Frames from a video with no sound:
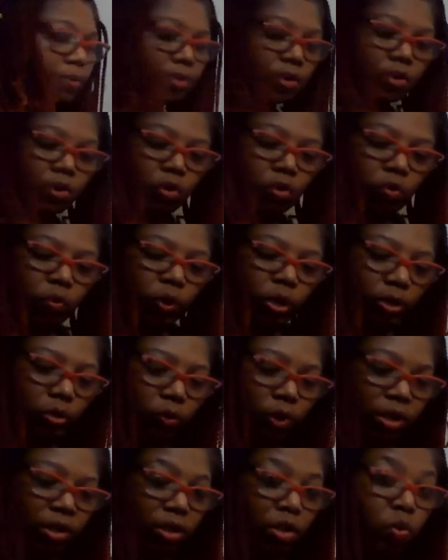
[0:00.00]
No, we don't
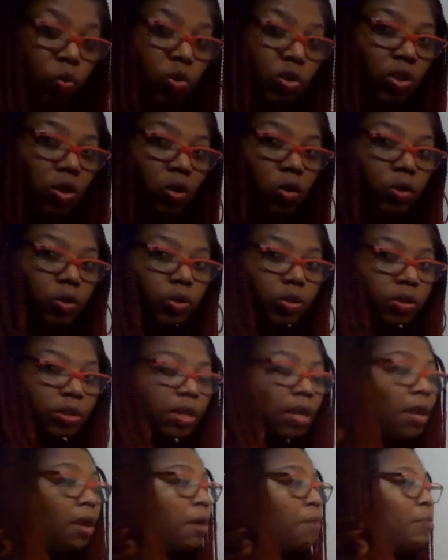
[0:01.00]
want to use us,
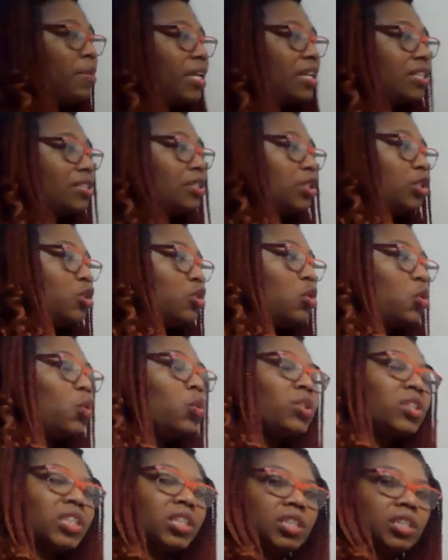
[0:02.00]
because you
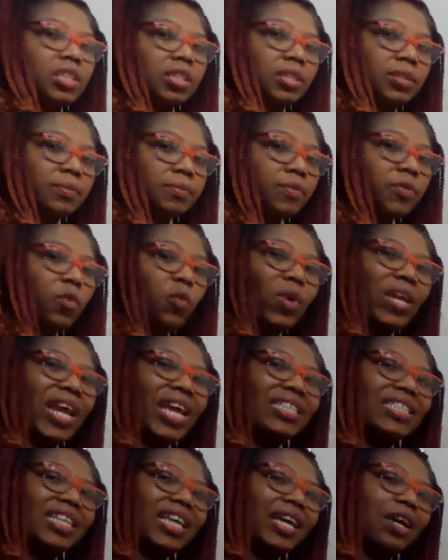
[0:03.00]
notice when I
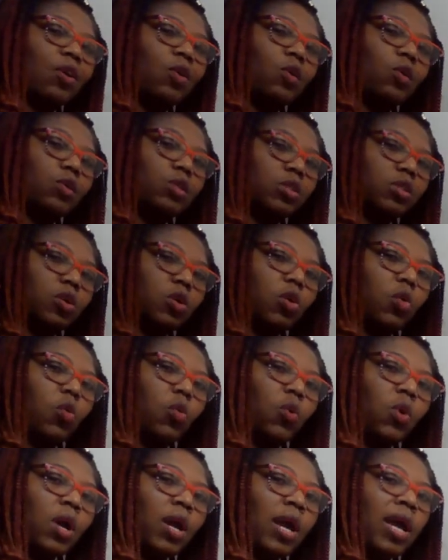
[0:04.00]
say us
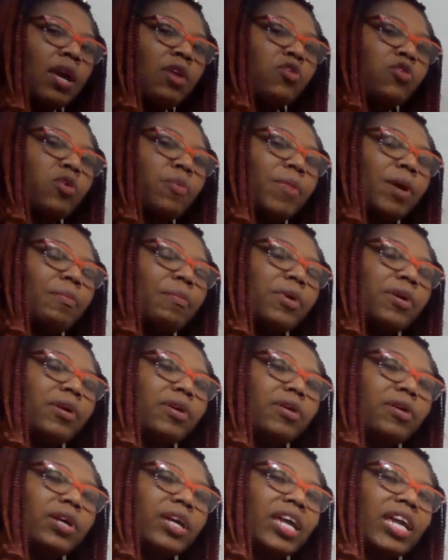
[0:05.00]
now,
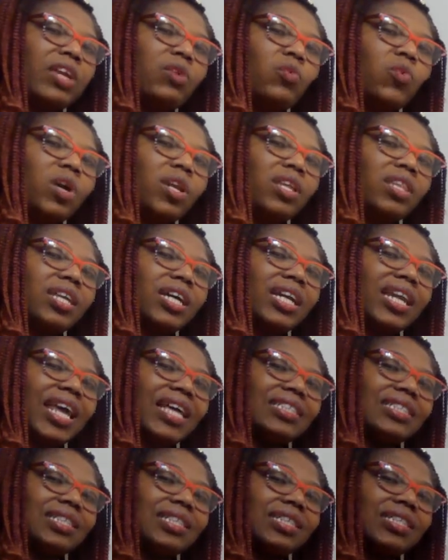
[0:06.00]
remember in one of the
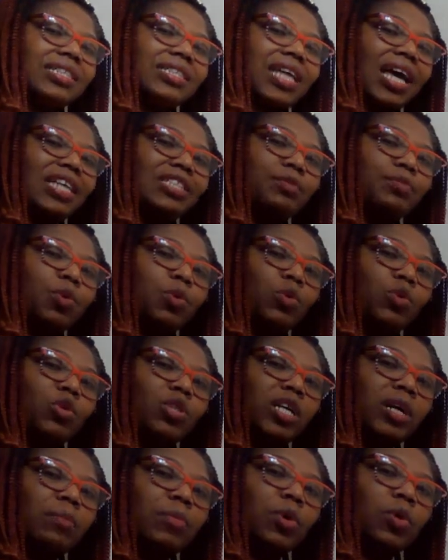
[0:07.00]
classes I spoke to
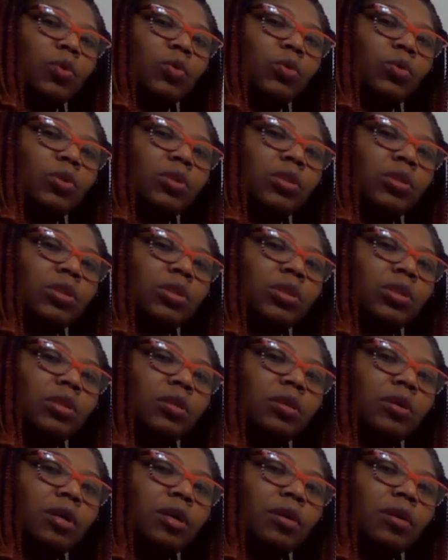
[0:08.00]
you about
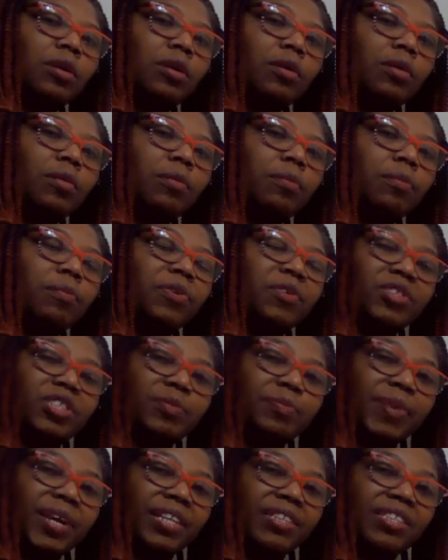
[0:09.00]

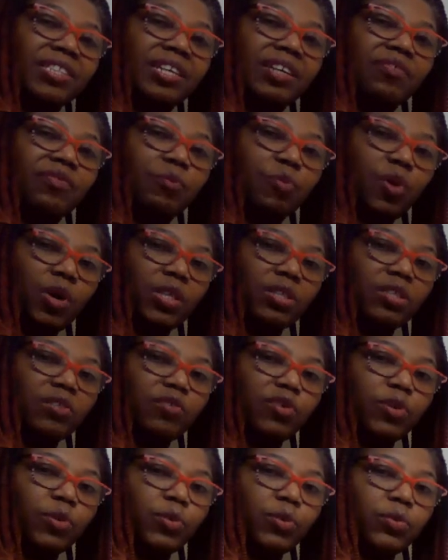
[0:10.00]
perspective, point of
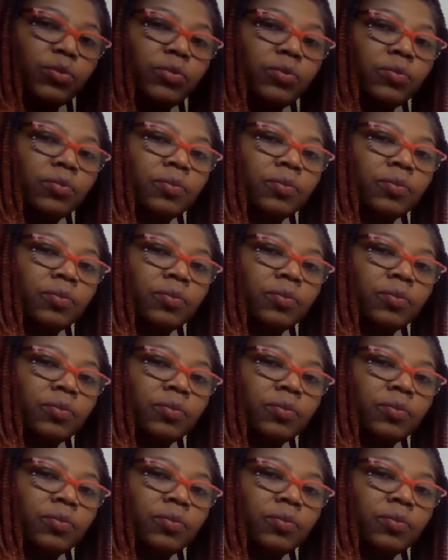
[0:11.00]
views.